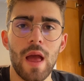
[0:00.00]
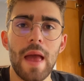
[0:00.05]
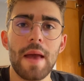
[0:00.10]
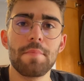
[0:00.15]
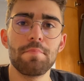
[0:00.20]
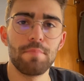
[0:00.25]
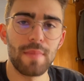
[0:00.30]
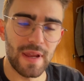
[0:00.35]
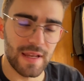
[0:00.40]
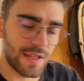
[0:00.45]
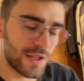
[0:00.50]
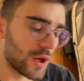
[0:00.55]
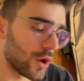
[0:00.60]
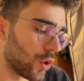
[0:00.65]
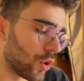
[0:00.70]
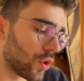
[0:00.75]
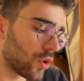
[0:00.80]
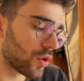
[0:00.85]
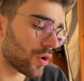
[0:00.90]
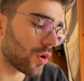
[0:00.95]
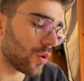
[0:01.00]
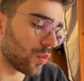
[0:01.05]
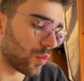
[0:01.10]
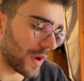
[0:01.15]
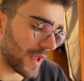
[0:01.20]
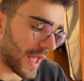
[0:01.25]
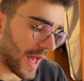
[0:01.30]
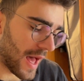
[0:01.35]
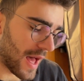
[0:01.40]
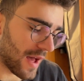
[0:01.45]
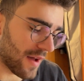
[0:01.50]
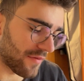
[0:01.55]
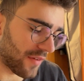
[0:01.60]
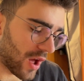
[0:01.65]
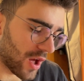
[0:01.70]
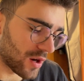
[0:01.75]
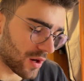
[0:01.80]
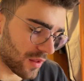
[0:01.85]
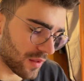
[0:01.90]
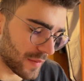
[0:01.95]
Mid-yawn, we have
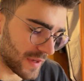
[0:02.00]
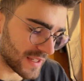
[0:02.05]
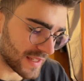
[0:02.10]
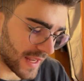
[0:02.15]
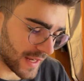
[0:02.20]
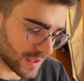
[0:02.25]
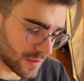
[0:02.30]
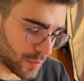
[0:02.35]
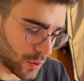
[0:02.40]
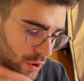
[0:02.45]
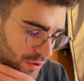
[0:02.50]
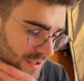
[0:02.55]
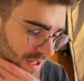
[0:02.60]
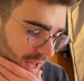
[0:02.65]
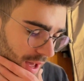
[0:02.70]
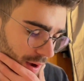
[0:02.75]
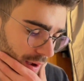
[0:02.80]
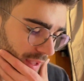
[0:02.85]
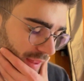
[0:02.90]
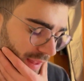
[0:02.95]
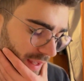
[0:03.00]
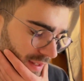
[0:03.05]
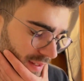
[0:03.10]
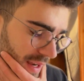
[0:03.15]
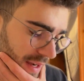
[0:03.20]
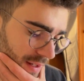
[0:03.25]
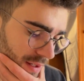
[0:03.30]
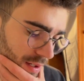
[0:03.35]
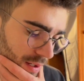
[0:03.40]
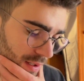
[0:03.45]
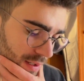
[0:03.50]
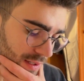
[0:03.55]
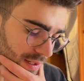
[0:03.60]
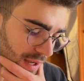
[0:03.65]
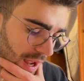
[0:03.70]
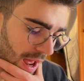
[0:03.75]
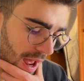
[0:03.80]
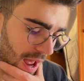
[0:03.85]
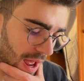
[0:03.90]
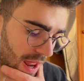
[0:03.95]
another mistake to point out in this sentence,
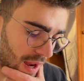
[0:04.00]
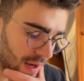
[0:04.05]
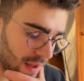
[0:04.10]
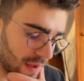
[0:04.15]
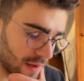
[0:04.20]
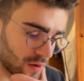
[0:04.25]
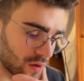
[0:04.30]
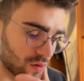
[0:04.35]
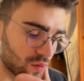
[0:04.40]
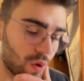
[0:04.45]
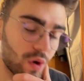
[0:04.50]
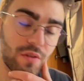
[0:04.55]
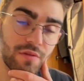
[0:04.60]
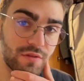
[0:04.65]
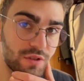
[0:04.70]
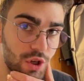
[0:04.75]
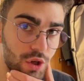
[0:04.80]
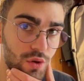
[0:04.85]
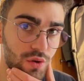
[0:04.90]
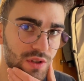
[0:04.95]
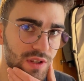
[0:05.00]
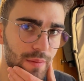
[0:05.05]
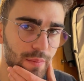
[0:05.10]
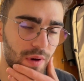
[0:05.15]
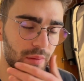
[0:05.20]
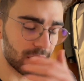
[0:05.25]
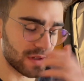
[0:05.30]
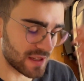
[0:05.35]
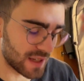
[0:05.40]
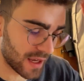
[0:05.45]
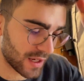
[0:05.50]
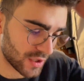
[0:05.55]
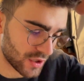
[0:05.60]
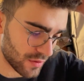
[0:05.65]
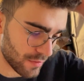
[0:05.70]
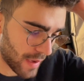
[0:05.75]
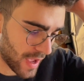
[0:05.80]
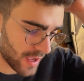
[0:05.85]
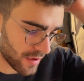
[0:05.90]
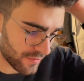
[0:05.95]
and this was one of two similar mistakes. You
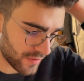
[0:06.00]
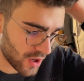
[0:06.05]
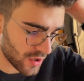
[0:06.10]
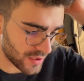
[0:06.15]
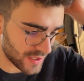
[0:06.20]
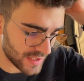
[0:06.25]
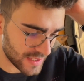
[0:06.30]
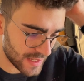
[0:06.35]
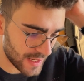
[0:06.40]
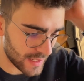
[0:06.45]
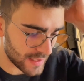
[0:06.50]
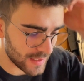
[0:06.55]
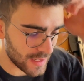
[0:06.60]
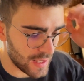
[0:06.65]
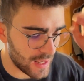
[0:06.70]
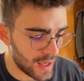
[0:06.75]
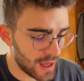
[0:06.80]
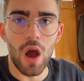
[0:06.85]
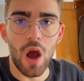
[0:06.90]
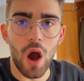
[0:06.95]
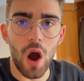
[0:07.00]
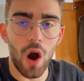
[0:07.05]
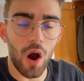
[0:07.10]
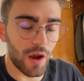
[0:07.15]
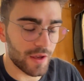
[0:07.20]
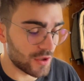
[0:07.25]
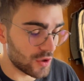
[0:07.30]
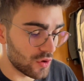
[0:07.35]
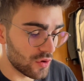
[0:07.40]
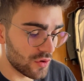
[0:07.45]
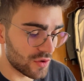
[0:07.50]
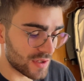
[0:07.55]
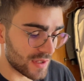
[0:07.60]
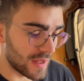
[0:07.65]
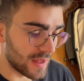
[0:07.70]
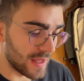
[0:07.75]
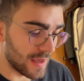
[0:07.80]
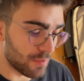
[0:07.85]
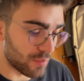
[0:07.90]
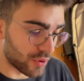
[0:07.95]
may have noticed it. I used
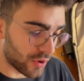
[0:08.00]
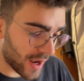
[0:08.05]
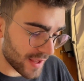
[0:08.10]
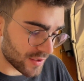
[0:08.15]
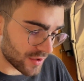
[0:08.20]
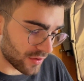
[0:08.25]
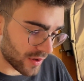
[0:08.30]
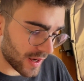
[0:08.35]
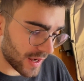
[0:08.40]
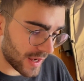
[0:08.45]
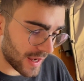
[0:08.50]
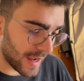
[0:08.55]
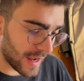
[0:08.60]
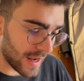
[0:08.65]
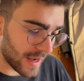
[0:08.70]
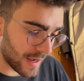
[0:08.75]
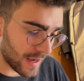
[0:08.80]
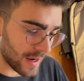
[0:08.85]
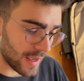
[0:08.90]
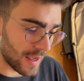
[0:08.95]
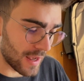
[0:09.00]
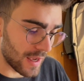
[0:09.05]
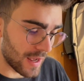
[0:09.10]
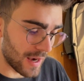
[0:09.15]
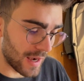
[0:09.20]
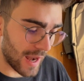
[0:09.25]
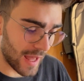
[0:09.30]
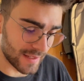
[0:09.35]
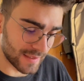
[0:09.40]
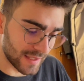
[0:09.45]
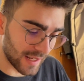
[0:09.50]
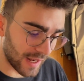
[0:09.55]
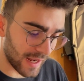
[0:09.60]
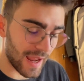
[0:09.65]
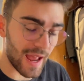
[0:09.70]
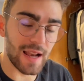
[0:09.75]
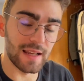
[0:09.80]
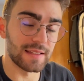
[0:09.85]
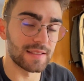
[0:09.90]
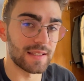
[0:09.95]
the preterite in las
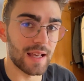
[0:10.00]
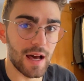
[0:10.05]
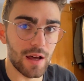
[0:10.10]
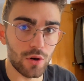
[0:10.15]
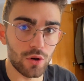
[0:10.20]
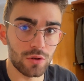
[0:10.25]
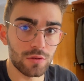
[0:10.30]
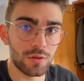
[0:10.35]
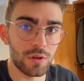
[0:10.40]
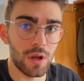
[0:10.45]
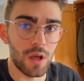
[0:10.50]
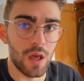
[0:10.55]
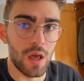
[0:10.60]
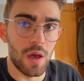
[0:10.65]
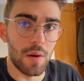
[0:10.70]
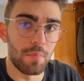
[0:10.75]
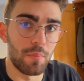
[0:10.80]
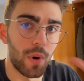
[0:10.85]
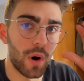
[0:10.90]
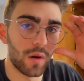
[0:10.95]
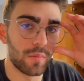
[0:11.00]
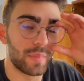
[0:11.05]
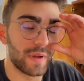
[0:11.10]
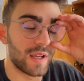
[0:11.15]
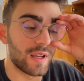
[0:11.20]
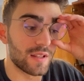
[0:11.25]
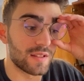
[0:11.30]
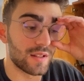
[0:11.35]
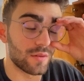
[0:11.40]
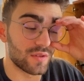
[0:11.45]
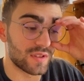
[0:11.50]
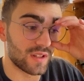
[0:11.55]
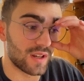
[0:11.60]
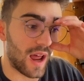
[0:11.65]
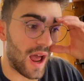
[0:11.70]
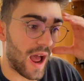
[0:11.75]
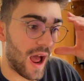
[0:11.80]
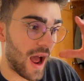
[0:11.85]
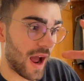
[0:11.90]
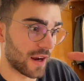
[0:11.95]
realizaron, but because it was an
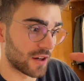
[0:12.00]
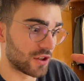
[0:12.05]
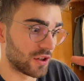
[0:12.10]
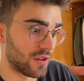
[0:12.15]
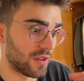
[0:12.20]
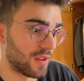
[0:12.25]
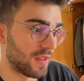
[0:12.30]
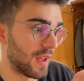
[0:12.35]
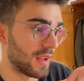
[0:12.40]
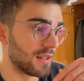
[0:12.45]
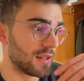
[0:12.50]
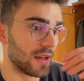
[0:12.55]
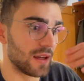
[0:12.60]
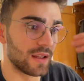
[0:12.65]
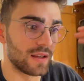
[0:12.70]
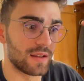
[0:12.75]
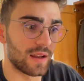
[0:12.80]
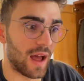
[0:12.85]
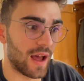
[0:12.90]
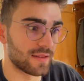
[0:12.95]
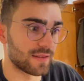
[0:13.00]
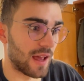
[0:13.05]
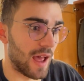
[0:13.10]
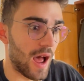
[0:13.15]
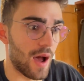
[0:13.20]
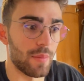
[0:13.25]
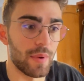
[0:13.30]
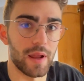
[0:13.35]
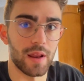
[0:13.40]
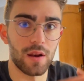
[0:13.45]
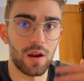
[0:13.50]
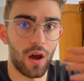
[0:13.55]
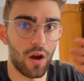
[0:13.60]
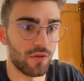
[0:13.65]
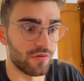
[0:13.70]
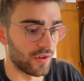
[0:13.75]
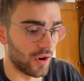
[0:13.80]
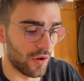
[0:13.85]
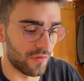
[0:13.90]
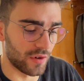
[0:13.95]
action that they did as a habit
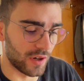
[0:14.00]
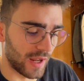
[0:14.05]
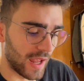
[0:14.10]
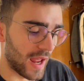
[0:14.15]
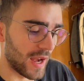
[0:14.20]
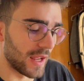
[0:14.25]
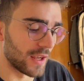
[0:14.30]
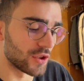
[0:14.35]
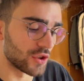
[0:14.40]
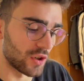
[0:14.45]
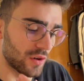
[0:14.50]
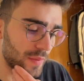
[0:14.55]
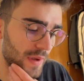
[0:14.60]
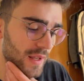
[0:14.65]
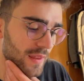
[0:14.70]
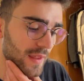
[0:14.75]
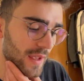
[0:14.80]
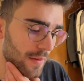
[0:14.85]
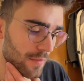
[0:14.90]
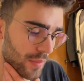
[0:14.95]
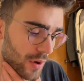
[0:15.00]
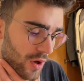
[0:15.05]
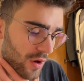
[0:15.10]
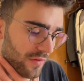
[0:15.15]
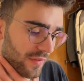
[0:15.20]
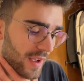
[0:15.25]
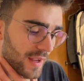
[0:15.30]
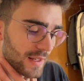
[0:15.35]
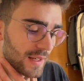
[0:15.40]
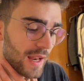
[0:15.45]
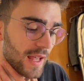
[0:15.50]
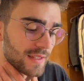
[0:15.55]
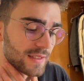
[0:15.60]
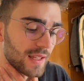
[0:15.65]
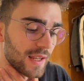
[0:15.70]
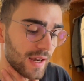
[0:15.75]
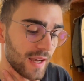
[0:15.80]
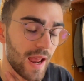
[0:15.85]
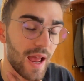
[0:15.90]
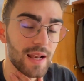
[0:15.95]
over and over again, it should have been the imperfect las
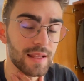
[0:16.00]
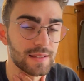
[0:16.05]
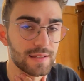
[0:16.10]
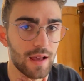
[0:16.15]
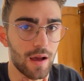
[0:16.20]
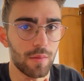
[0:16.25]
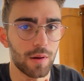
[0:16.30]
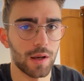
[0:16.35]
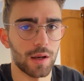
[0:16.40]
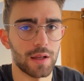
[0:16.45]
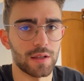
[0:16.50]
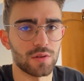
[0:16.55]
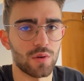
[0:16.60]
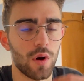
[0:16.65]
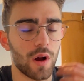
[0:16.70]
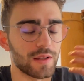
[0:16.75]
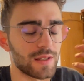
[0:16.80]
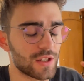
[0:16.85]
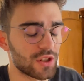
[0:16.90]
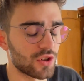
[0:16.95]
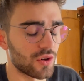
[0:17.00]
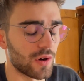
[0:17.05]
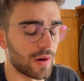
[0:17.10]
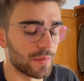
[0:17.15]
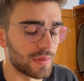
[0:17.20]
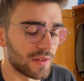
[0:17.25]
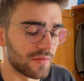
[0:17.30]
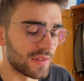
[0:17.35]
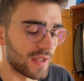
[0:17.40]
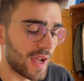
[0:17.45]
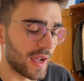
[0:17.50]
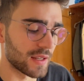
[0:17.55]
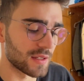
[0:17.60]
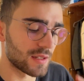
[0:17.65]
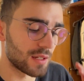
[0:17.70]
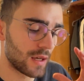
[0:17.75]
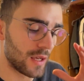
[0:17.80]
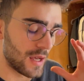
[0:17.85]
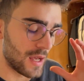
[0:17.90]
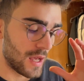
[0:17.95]
realizaban. It's quite a descriptive text.
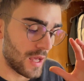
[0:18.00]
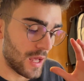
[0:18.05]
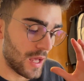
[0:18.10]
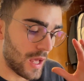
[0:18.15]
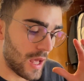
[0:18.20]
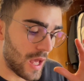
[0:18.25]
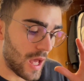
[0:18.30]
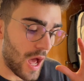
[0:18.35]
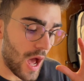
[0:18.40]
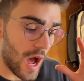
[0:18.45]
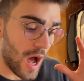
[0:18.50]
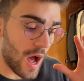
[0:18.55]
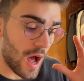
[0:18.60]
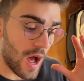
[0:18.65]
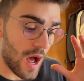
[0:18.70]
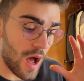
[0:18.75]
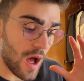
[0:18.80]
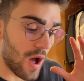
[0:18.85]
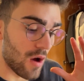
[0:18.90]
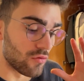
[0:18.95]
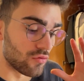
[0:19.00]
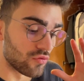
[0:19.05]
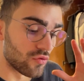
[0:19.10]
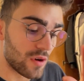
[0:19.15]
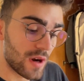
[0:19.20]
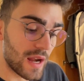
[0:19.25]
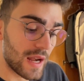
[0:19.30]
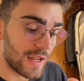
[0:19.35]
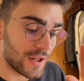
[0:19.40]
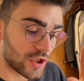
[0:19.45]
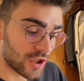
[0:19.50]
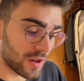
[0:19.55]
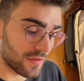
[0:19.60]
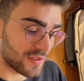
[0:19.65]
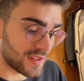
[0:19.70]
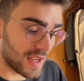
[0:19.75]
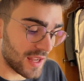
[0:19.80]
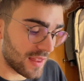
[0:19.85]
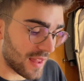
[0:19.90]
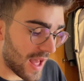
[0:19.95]
Really should have
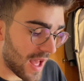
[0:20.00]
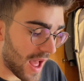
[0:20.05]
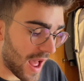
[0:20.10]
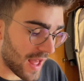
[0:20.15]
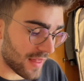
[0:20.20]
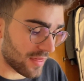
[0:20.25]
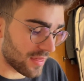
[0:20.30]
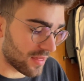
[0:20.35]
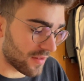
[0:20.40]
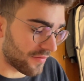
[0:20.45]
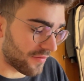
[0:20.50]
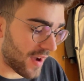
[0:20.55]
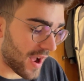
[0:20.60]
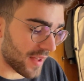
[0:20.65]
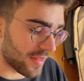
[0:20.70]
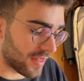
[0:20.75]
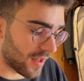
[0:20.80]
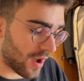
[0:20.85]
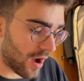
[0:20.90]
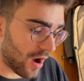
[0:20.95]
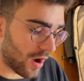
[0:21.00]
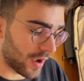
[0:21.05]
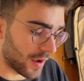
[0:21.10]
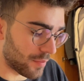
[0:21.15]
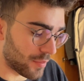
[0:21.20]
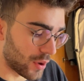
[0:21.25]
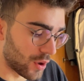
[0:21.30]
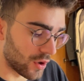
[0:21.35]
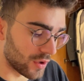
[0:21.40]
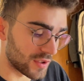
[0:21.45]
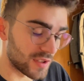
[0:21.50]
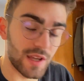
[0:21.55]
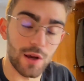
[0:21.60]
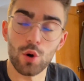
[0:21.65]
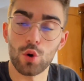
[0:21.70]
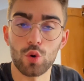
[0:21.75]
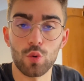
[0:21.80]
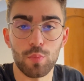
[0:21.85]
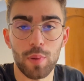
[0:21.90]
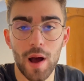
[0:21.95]
seen that, and the fact that I put se
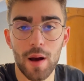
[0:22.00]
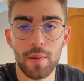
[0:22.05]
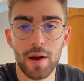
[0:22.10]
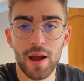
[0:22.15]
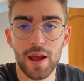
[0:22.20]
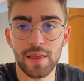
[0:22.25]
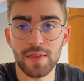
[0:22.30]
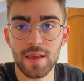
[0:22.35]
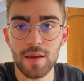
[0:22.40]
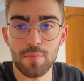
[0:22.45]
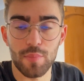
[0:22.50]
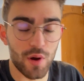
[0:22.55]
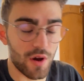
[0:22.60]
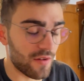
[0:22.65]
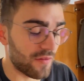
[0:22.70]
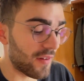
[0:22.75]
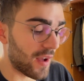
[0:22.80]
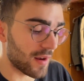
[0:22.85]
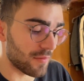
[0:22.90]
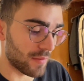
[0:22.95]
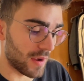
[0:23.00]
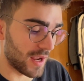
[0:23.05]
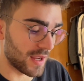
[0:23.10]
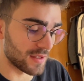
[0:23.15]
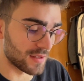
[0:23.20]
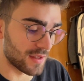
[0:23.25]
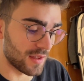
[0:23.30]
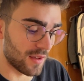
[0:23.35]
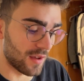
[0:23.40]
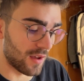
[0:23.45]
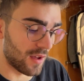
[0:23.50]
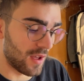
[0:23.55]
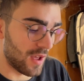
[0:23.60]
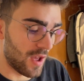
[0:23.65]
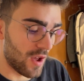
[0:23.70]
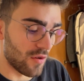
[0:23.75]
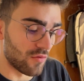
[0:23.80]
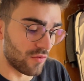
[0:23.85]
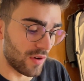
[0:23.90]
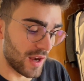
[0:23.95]
ocupaba in the imperfect means that
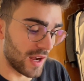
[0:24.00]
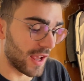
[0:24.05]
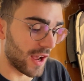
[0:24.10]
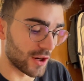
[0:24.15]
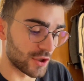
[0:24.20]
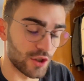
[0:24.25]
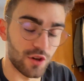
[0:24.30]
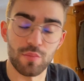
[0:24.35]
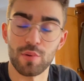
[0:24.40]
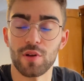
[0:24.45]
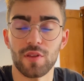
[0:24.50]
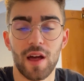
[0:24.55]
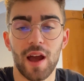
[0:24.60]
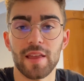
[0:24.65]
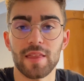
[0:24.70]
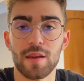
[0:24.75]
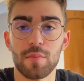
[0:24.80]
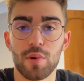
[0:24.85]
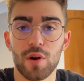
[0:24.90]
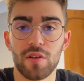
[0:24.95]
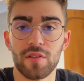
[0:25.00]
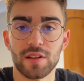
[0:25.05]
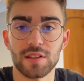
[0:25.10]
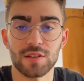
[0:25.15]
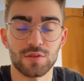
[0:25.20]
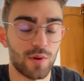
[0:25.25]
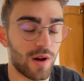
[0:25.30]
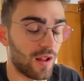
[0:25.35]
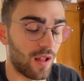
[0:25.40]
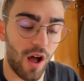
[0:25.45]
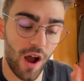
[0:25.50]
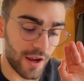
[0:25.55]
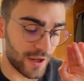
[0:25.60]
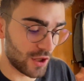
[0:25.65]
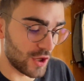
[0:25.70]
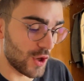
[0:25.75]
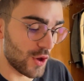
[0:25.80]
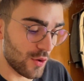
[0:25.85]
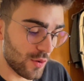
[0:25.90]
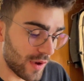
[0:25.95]
really I should have put that in the imperfect as well. I
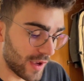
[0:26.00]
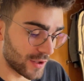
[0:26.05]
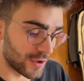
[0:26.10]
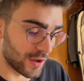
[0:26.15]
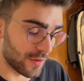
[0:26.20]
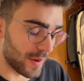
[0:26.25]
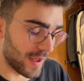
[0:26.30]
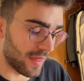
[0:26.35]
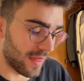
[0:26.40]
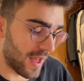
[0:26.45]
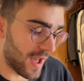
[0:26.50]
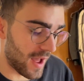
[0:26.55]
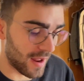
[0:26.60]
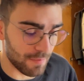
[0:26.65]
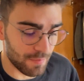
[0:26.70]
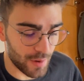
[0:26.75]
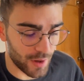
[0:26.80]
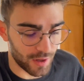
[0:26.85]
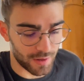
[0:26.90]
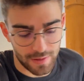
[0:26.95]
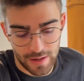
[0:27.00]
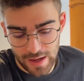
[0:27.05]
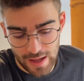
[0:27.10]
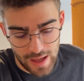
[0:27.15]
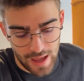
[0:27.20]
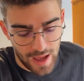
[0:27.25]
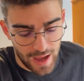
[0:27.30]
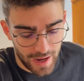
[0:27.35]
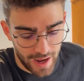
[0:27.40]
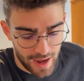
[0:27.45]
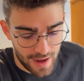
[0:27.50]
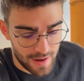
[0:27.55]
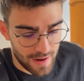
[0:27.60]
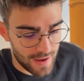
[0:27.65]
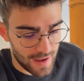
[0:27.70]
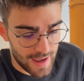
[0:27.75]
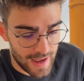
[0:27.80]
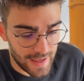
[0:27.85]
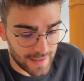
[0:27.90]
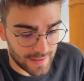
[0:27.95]
knew it should have been that, but again,
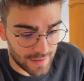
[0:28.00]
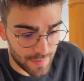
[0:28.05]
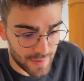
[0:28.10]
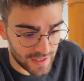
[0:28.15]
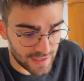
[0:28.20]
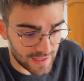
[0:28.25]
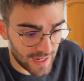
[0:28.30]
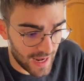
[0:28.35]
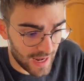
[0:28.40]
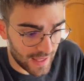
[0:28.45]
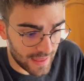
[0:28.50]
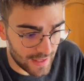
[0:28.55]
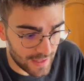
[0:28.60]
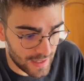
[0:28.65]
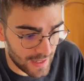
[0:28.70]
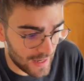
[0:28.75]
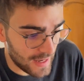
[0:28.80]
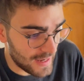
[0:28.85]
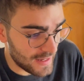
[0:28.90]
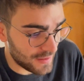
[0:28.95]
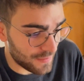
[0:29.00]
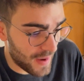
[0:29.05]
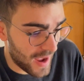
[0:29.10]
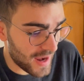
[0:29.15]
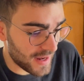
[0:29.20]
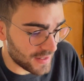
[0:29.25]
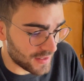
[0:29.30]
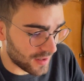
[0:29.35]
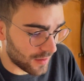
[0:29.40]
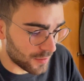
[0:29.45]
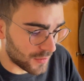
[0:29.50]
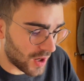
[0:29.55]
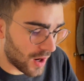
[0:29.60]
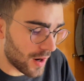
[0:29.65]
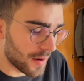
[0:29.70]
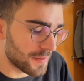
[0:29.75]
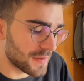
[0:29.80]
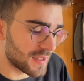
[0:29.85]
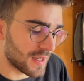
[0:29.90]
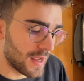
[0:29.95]
it's a mistake that is made
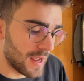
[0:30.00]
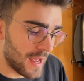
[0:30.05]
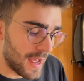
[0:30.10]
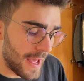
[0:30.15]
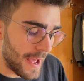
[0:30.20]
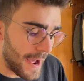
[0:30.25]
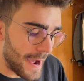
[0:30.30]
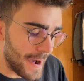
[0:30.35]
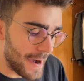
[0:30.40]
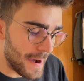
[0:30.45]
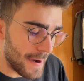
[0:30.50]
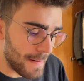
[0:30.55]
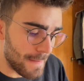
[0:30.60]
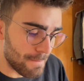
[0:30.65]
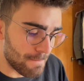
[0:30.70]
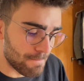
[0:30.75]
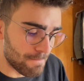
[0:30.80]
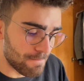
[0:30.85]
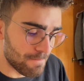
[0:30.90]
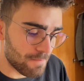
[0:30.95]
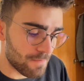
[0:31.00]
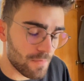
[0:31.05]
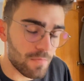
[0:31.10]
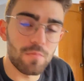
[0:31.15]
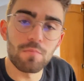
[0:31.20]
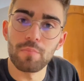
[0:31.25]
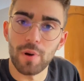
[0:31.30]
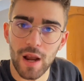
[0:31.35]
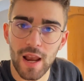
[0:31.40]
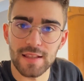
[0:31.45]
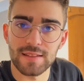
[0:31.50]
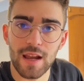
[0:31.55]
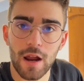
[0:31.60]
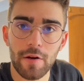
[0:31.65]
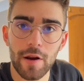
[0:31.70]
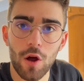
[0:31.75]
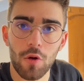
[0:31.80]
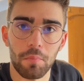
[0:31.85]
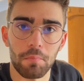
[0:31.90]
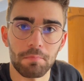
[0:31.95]
sometimes. But let's carry
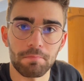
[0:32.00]
on.